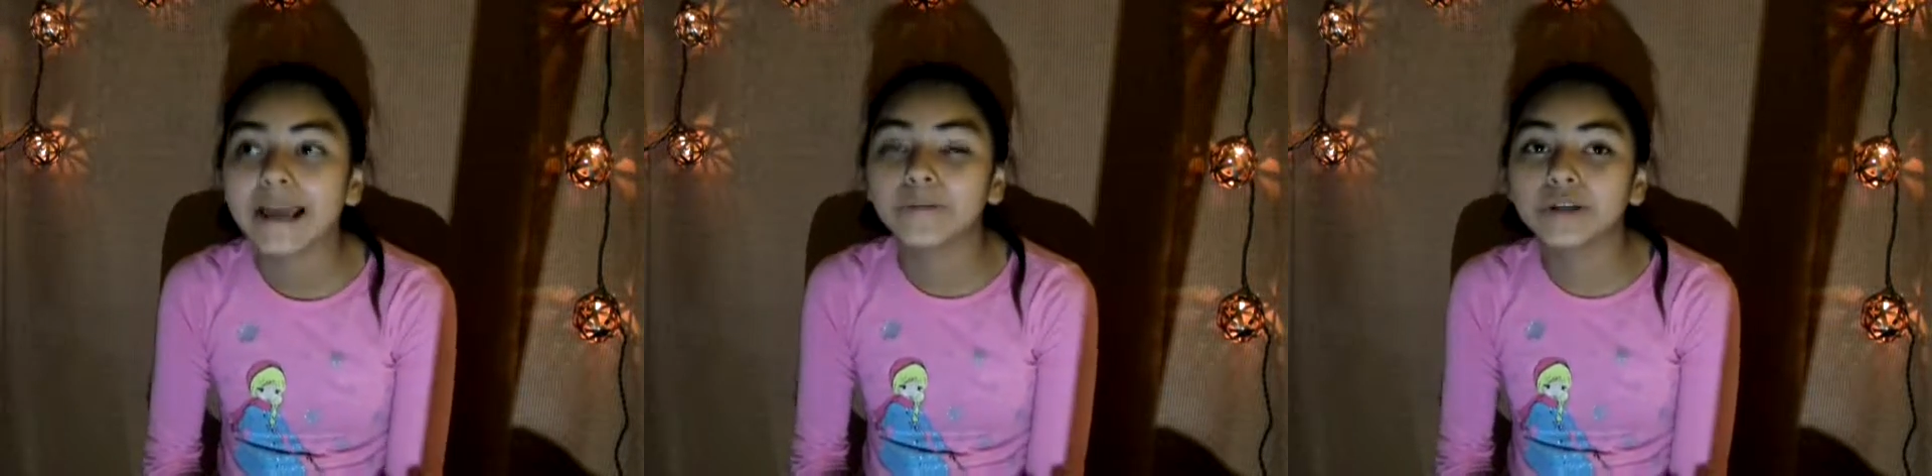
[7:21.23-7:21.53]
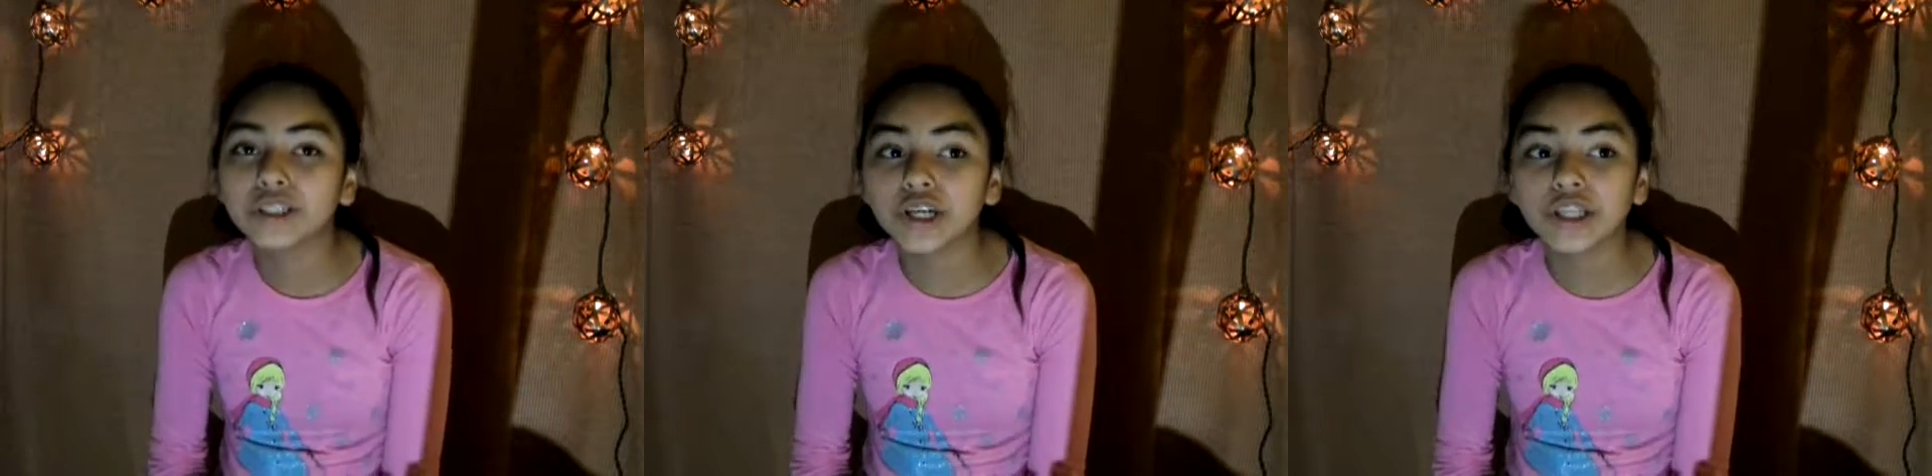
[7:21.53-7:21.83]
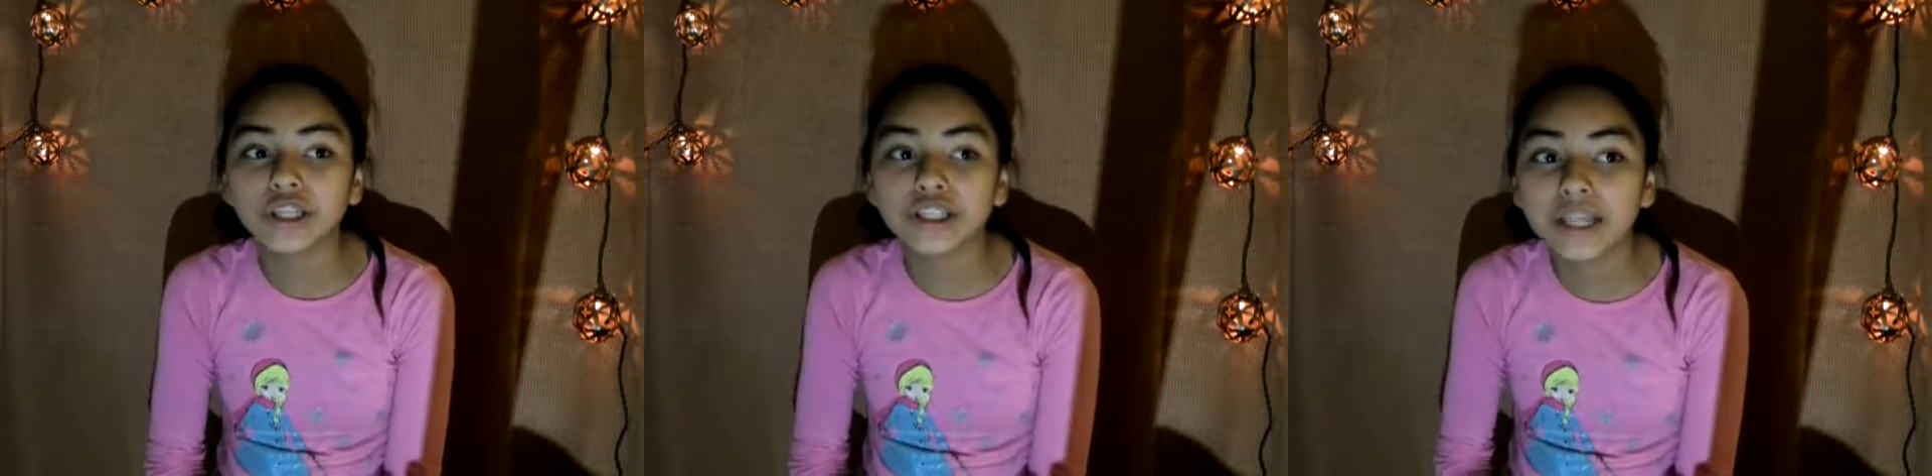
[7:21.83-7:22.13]
which
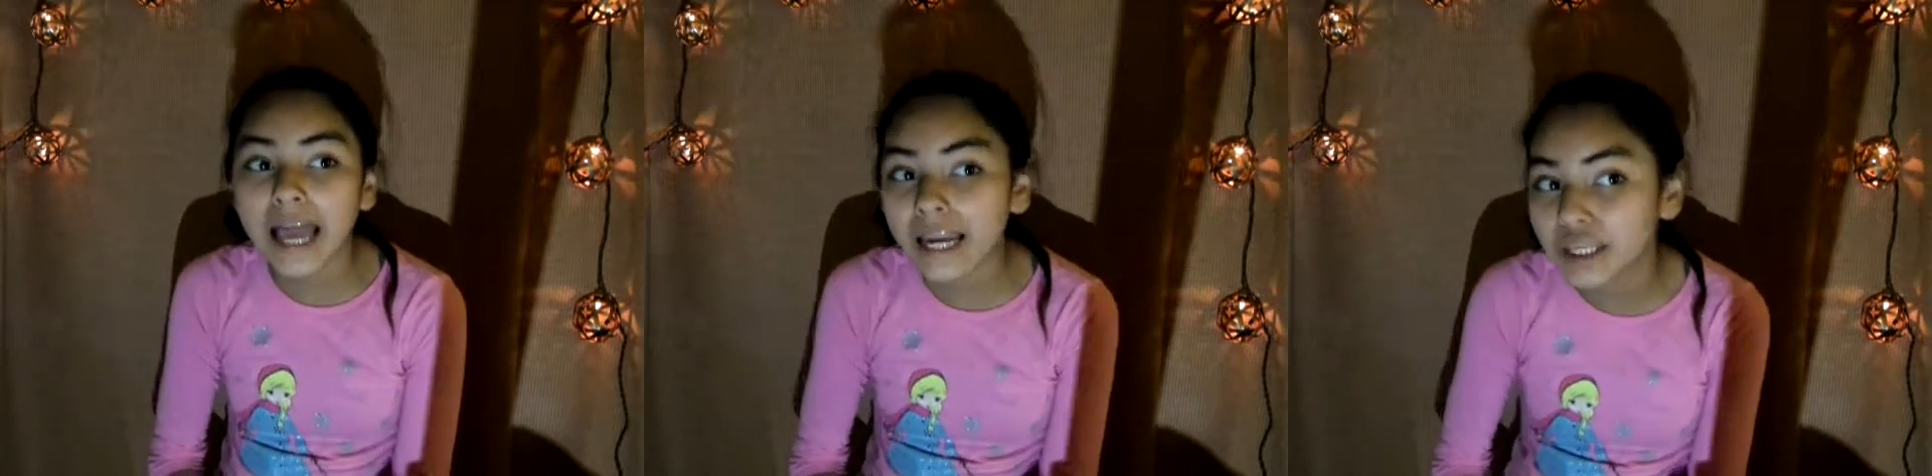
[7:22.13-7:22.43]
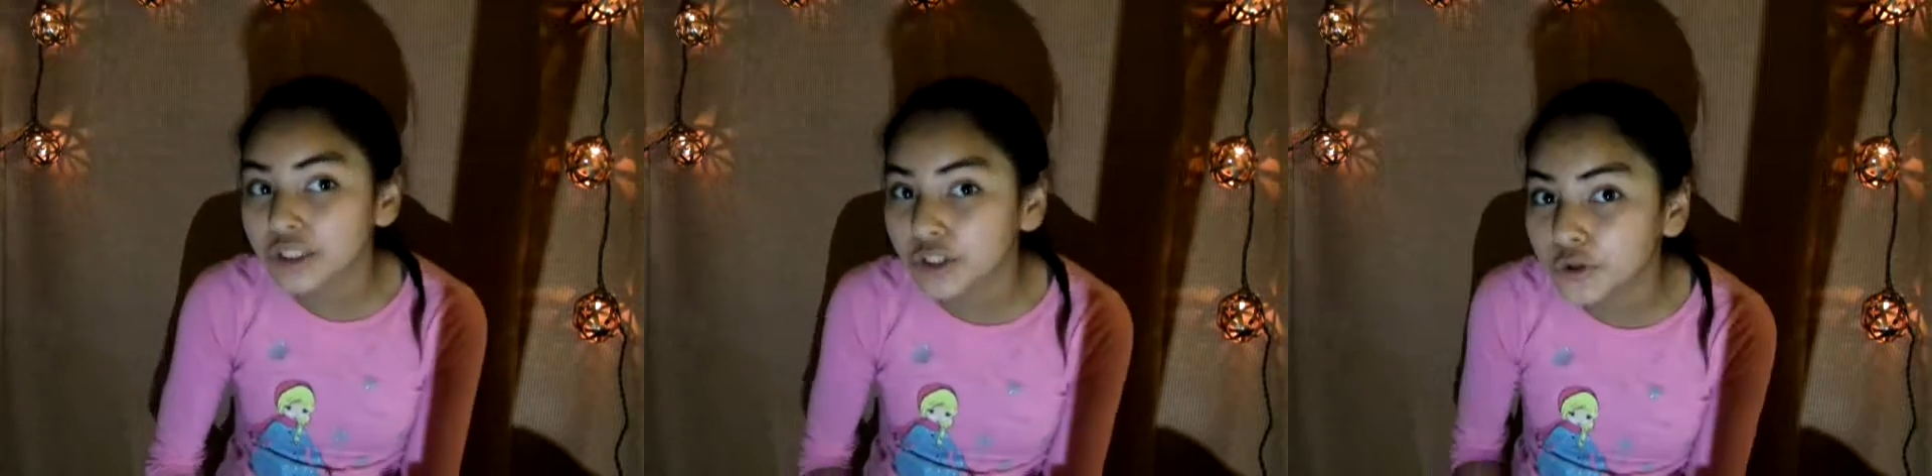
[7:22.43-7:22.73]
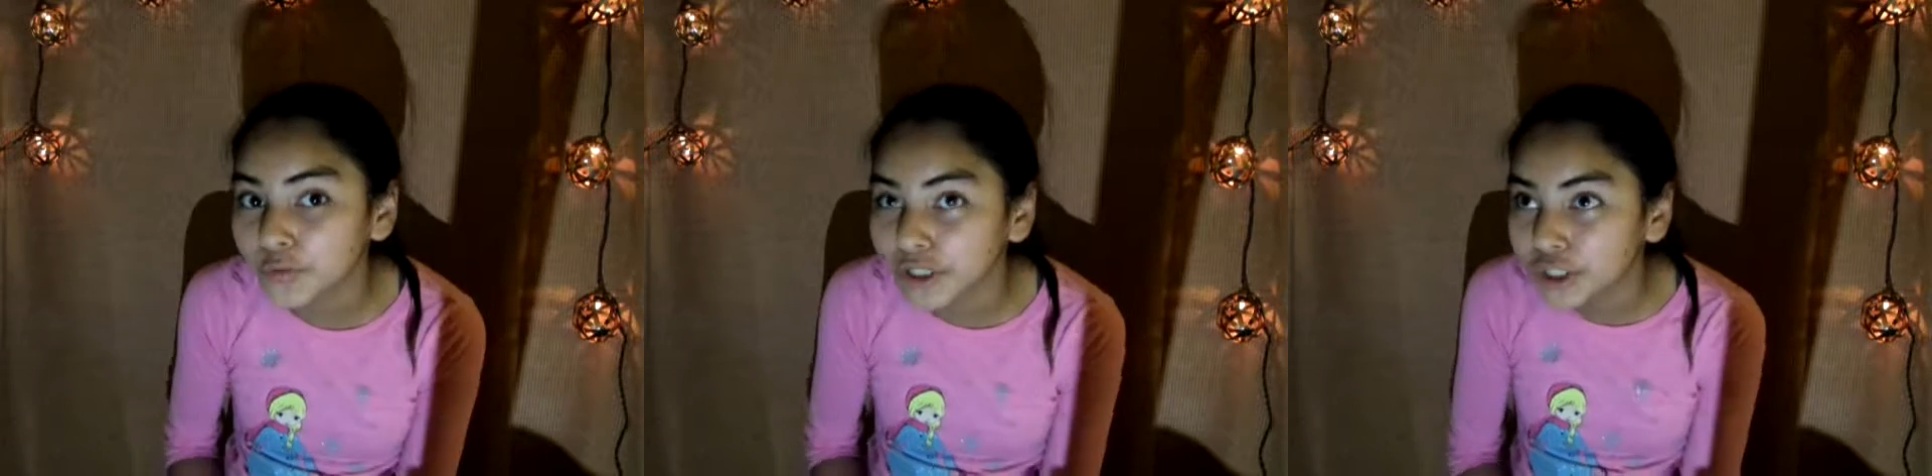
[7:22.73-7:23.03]
other challenge
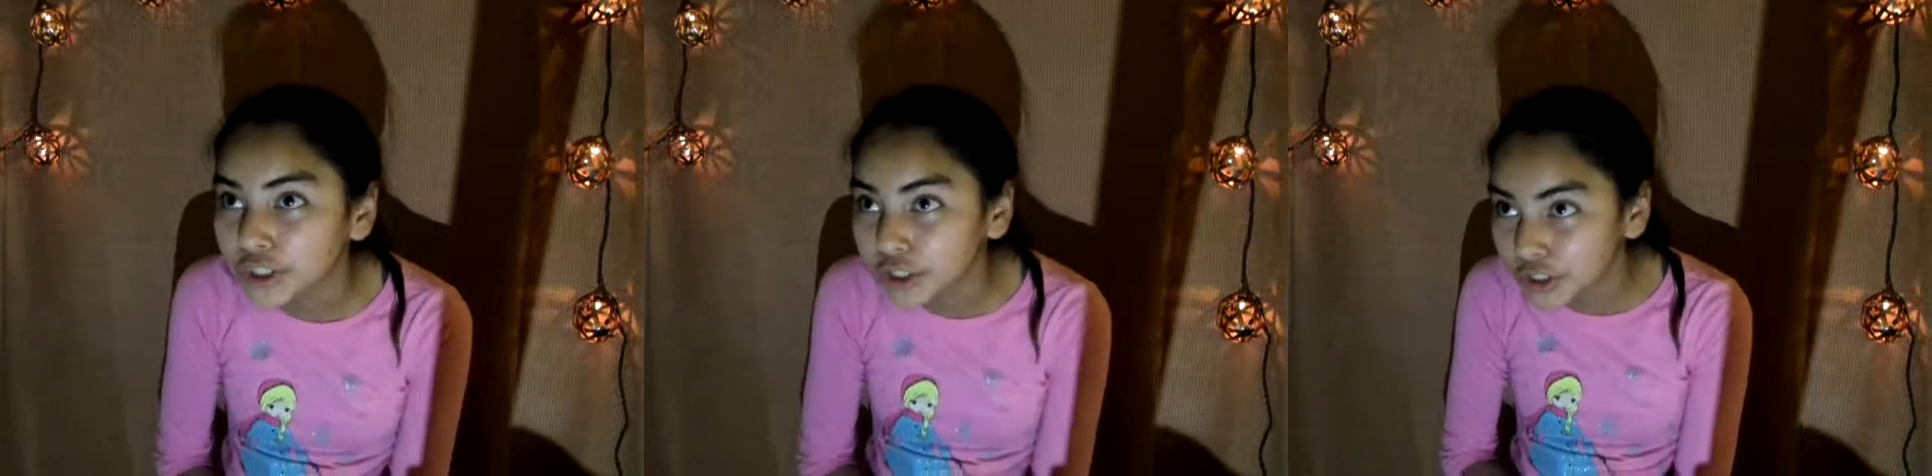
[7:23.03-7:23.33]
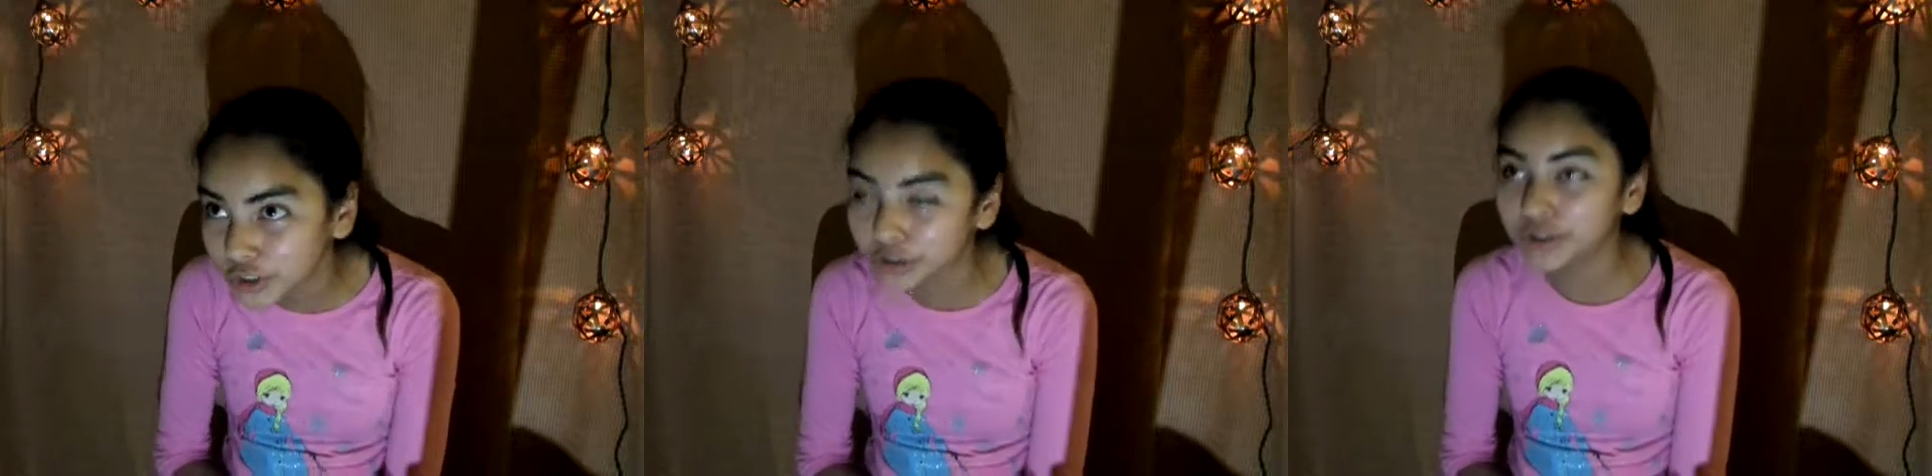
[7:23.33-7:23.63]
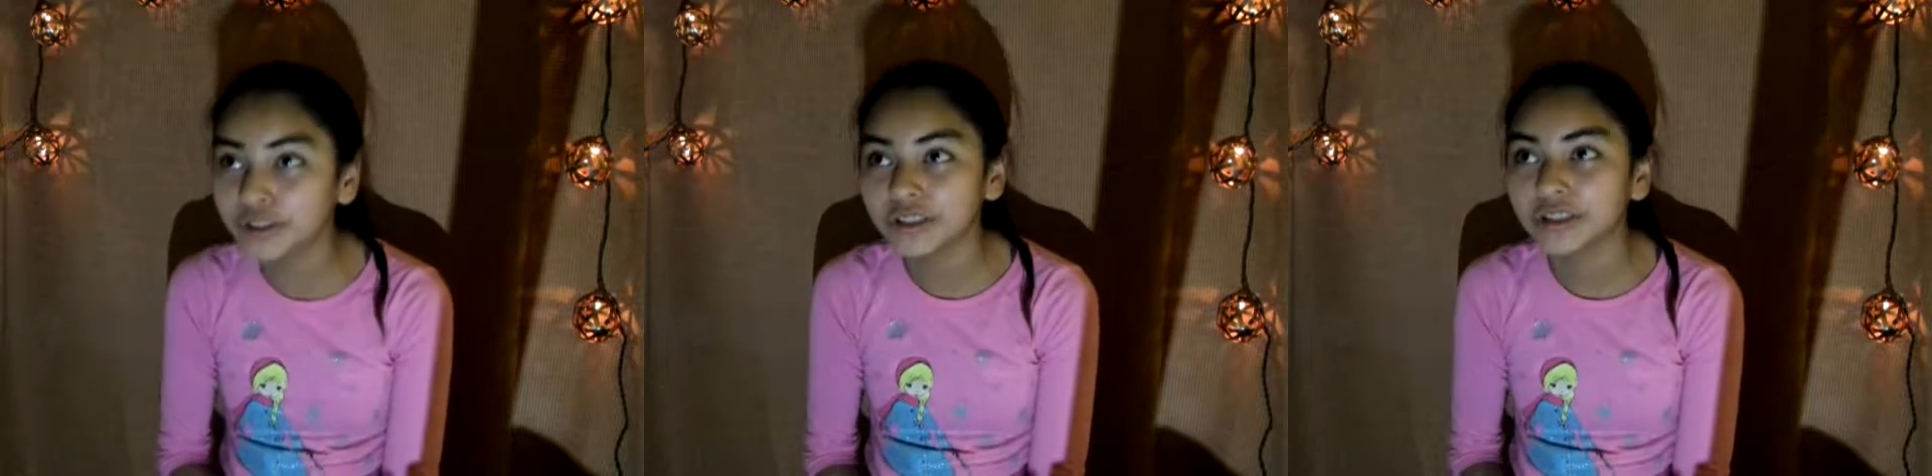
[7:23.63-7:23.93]
could we do.